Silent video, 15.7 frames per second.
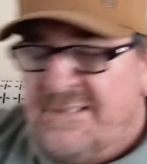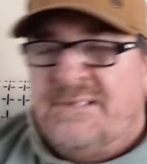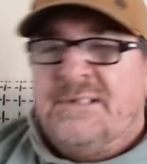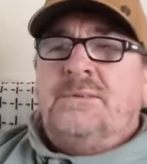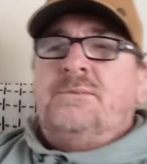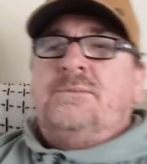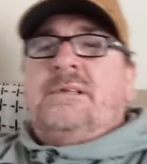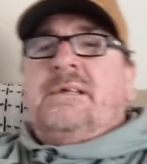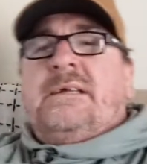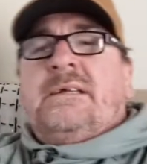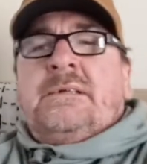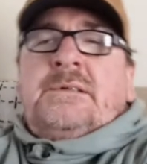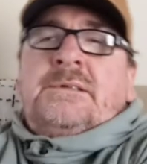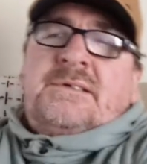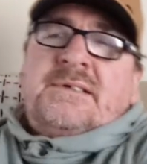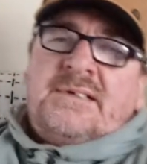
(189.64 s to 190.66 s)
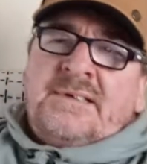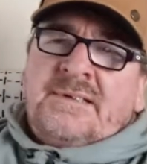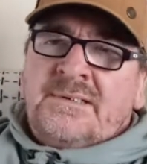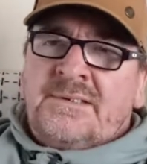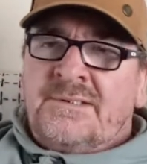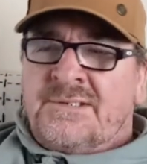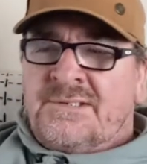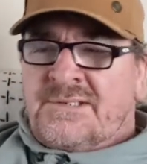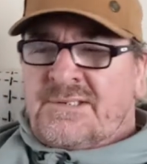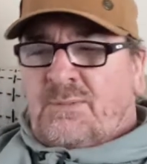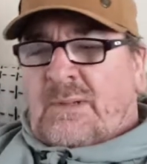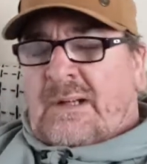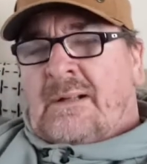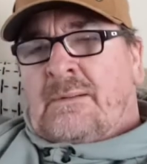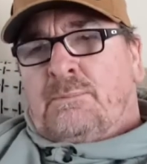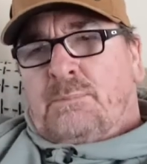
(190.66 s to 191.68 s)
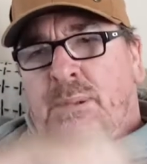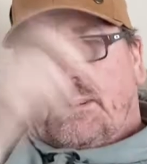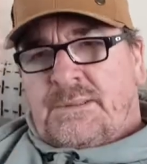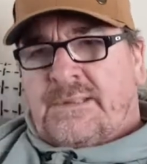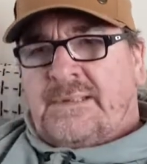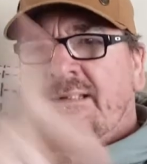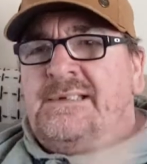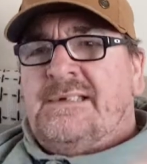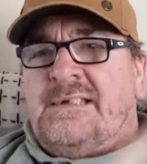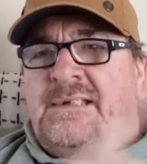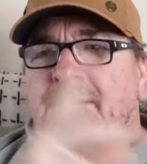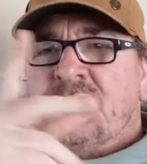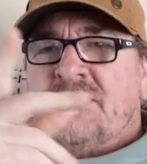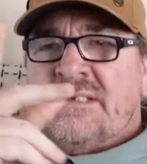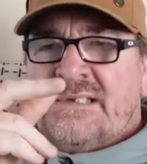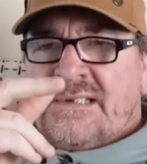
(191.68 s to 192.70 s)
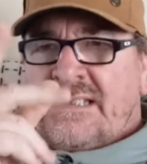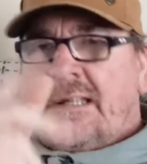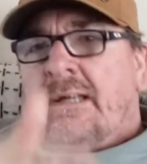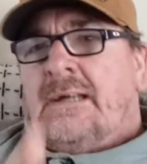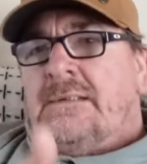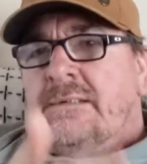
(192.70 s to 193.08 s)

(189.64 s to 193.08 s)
I do need is, I'll put the names at the